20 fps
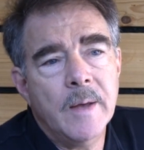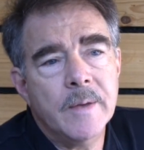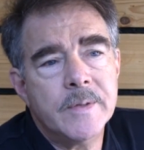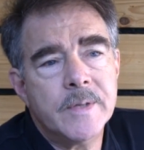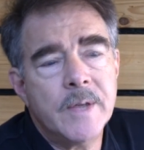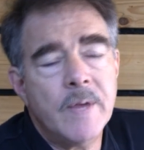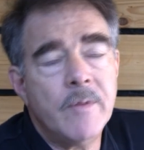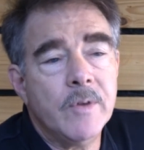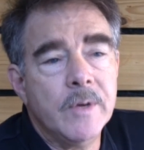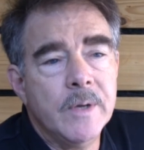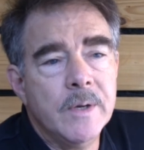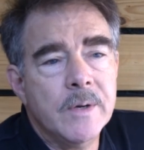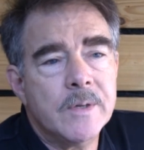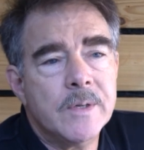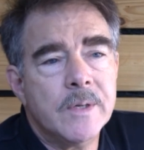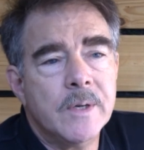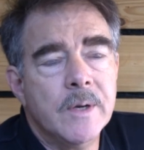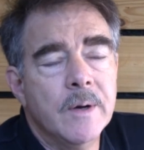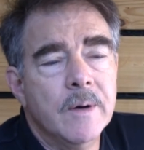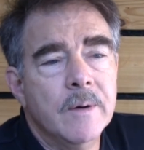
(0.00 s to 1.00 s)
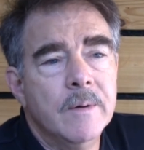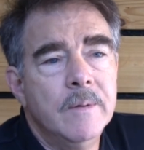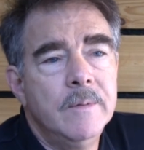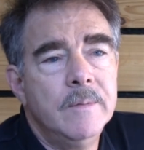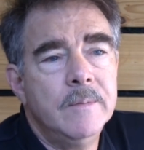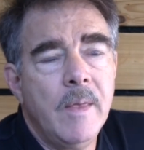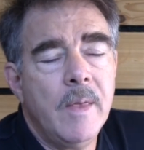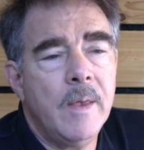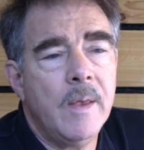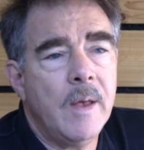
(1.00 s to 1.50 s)
Several years ago,
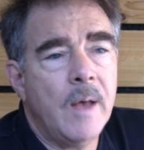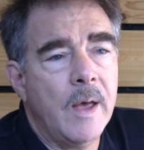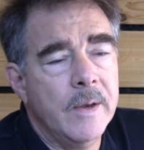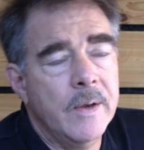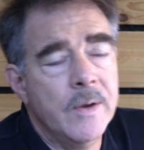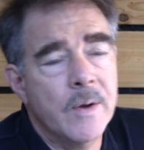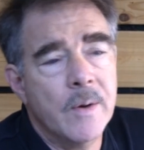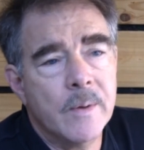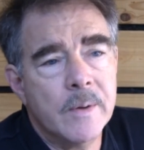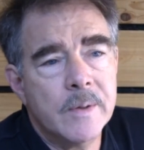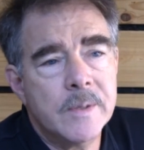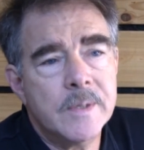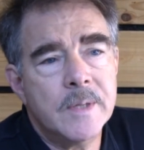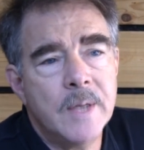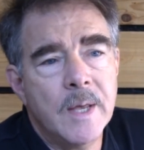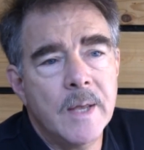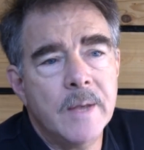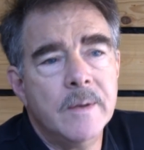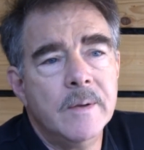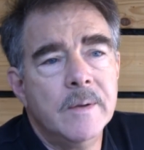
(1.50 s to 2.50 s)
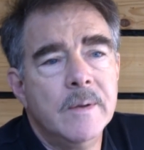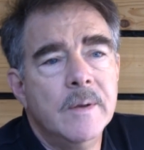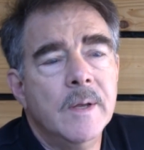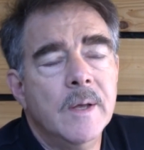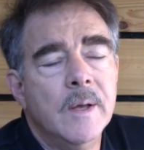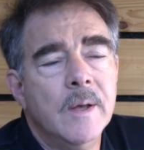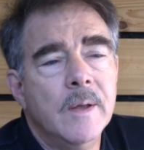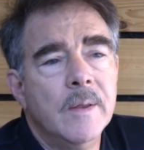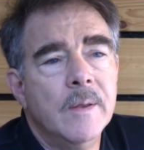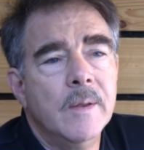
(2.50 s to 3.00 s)
I noticed that
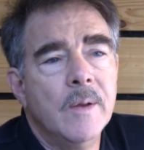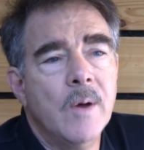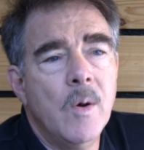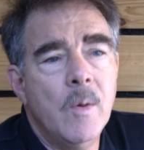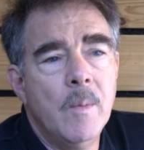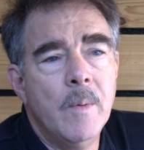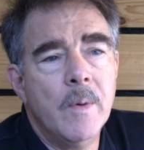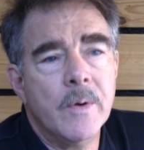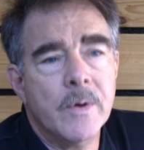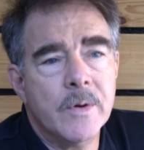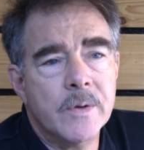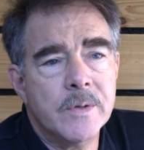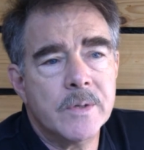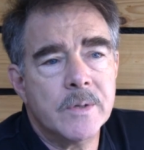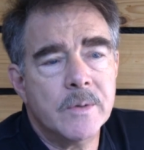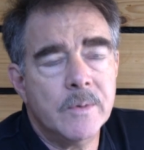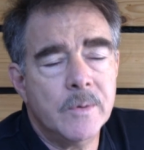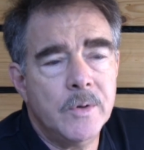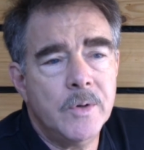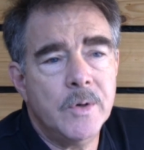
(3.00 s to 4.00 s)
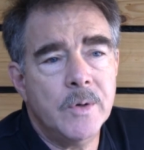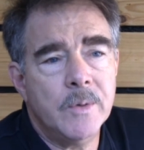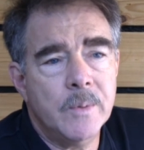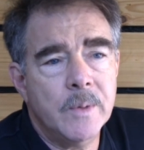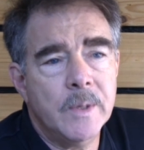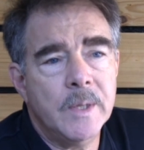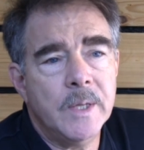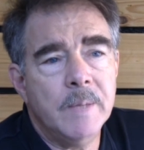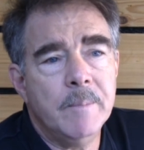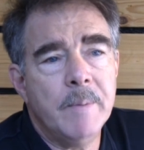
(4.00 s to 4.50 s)
homeowners could
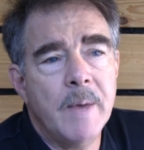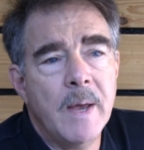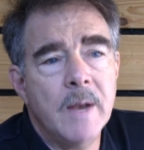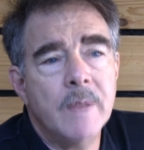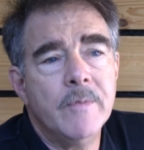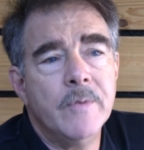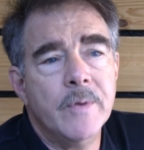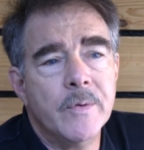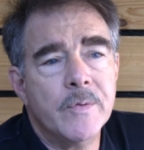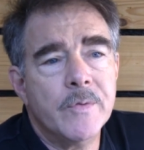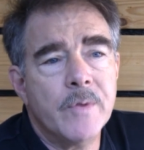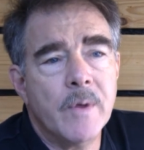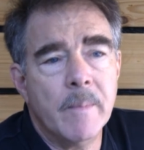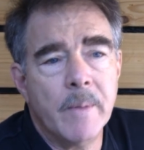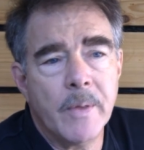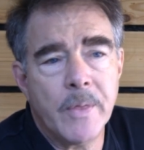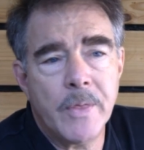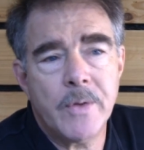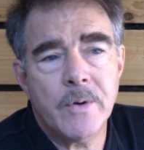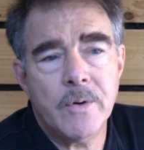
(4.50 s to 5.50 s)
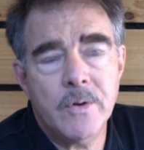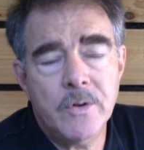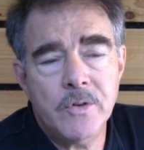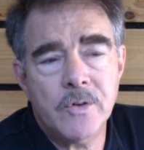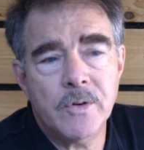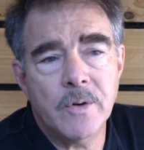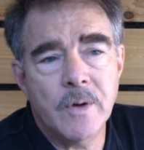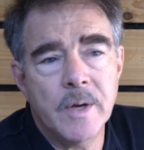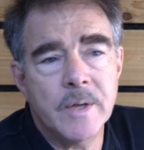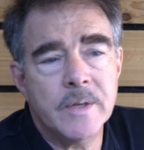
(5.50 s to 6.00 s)
really benefit from a third
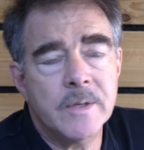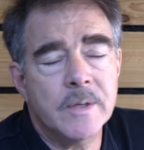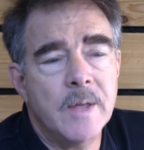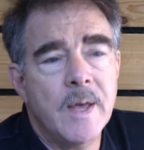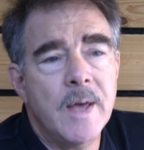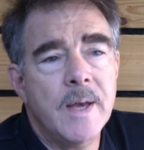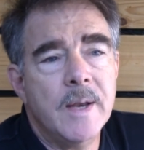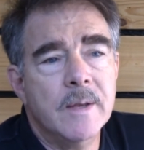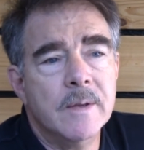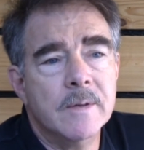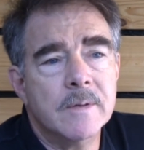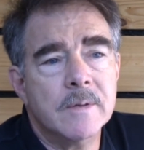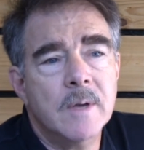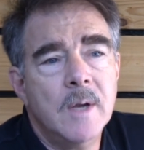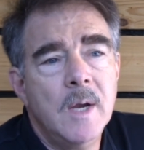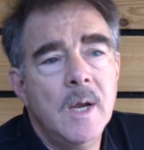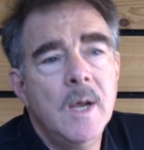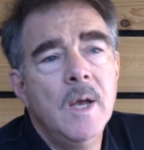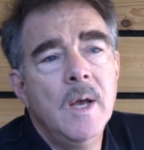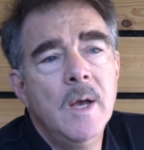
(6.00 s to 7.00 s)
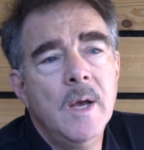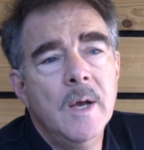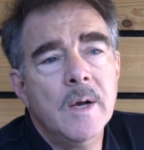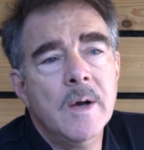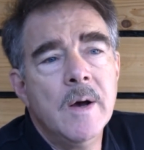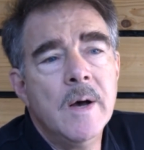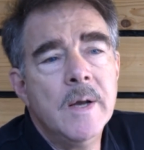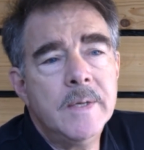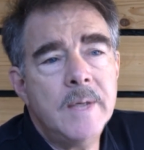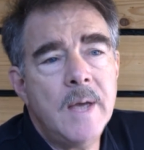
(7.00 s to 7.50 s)
choice, and that is
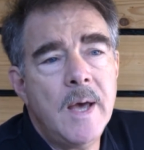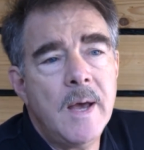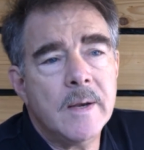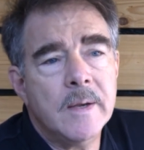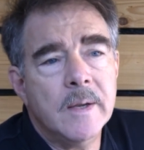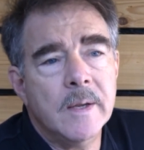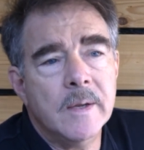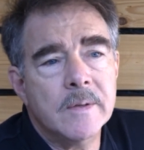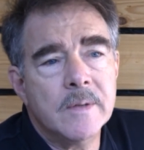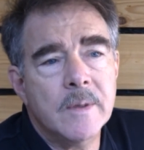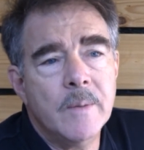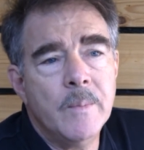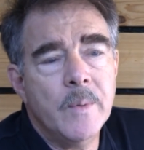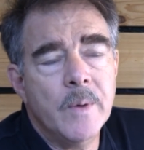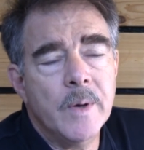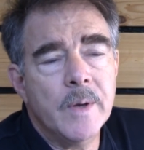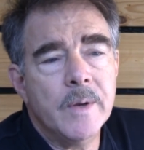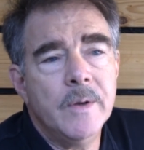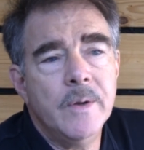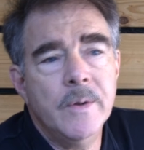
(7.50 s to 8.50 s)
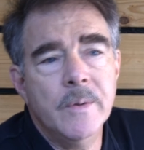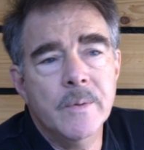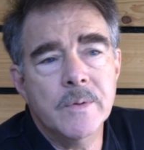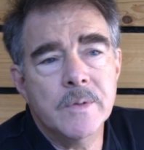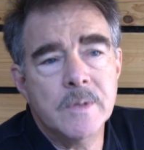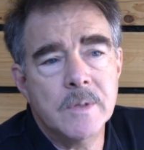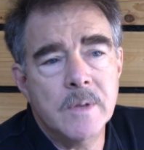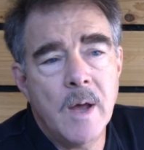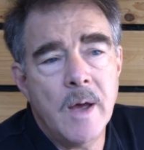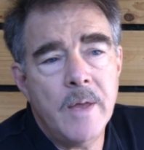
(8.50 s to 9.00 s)
contacting someone
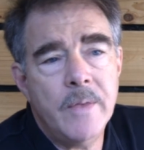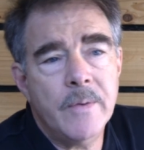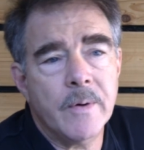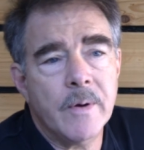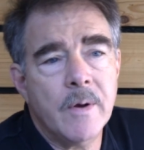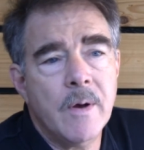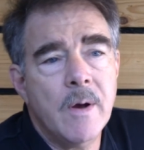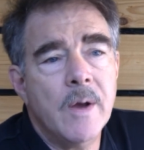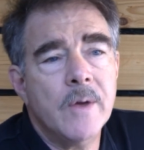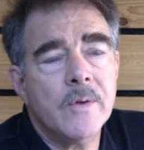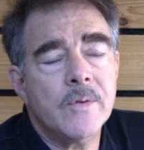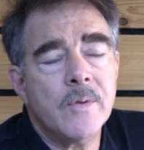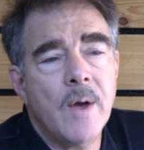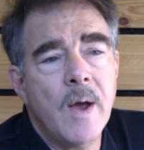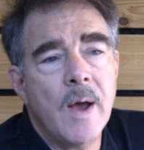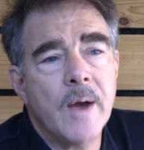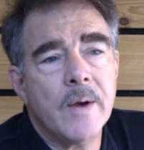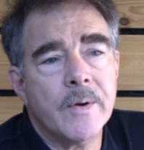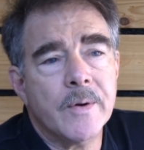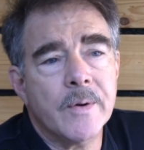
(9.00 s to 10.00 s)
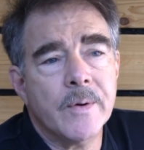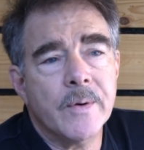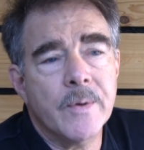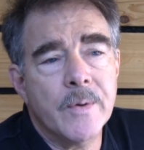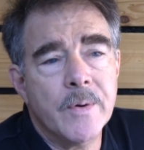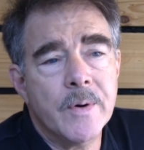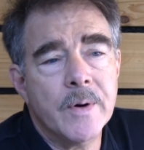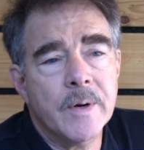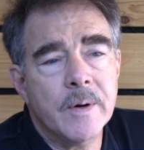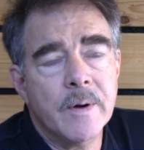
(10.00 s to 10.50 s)
who's neither a contractor
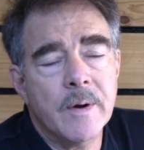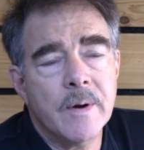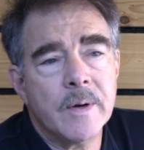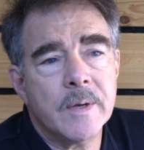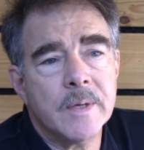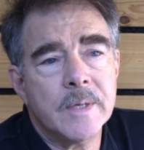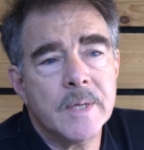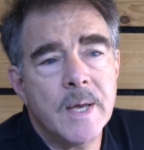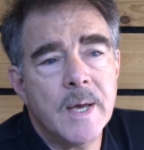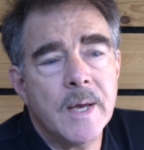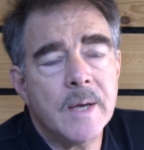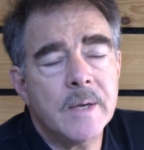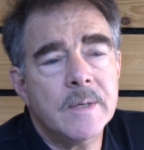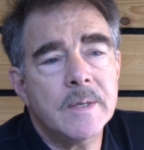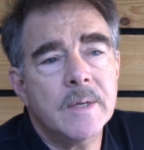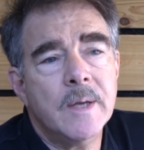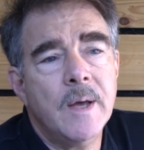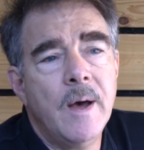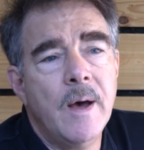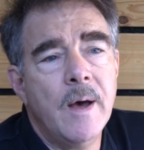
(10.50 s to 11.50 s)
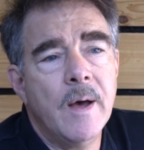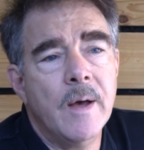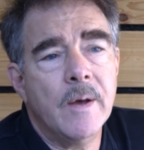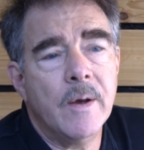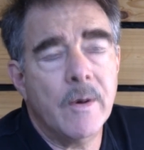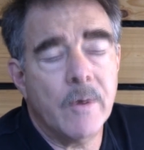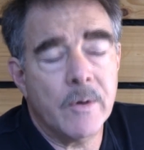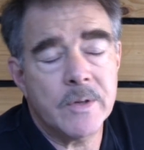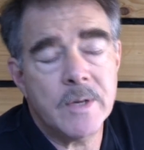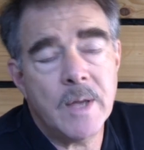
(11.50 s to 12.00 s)
or an architect
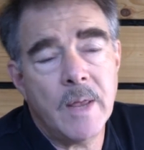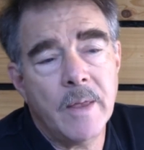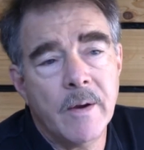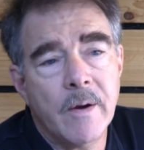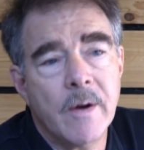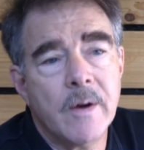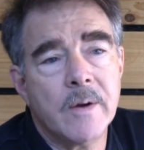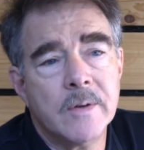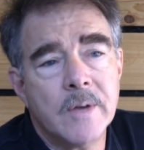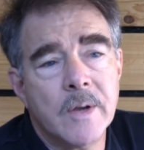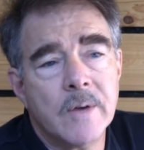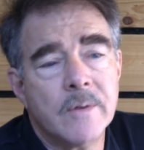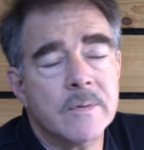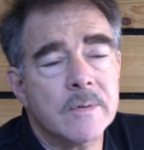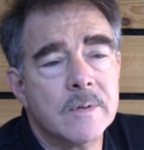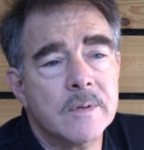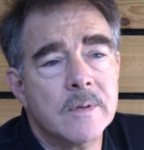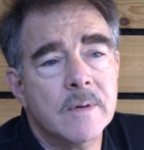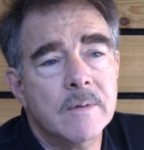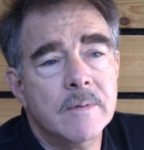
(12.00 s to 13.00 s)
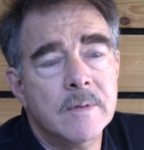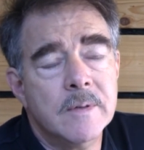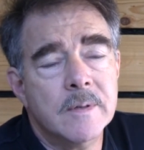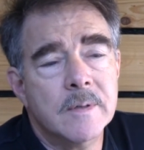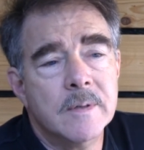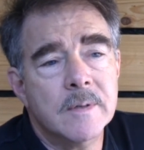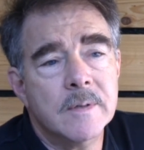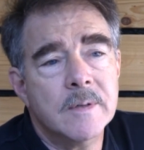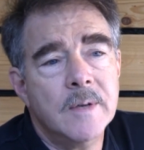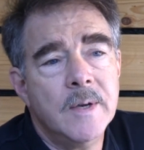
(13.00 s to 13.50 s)
or selling architectural
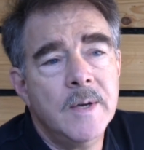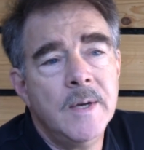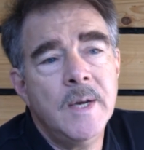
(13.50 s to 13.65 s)
services,